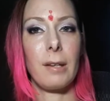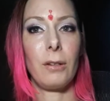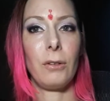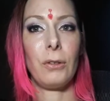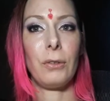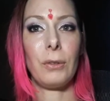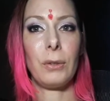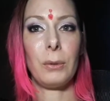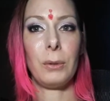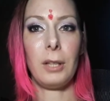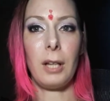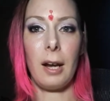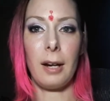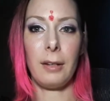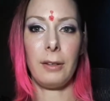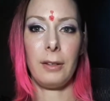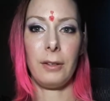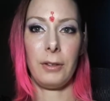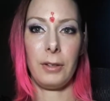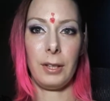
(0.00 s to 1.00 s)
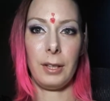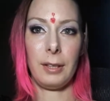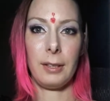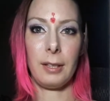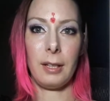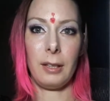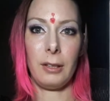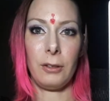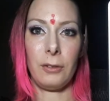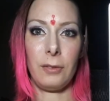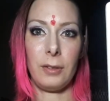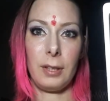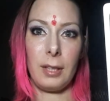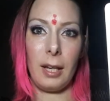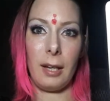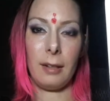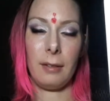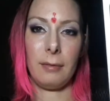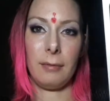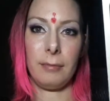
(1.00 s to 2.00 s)
through a lot of the things that you've
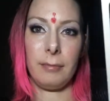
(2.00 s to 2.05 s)
said.